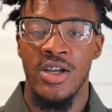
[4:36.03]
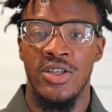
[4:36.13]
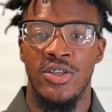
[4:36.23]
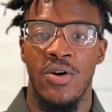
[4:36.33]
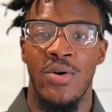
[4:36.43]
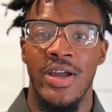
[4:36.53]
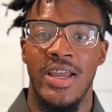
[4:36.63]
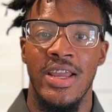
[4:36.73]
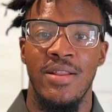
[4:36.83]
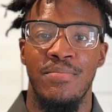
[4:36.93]
So
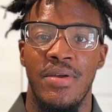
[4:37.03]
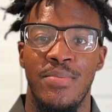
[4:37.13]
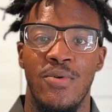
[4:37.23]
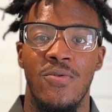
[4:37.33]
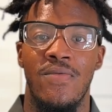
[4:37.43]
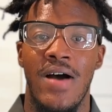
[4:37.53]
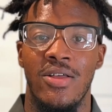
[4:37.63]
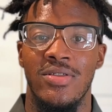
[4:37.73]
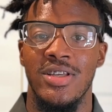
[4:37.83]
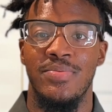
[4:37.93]
again, people who
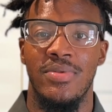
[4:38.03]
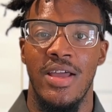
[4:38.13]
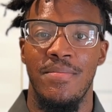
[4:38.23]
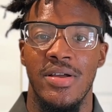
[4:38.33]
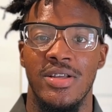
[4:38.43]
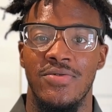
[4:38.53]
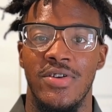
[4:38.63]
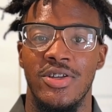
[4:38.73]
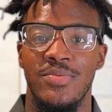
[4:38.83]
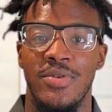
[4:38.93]
follow this plant-based
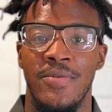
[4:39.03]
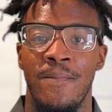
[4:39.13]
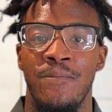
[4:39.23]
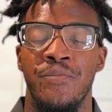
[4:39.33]
regimen,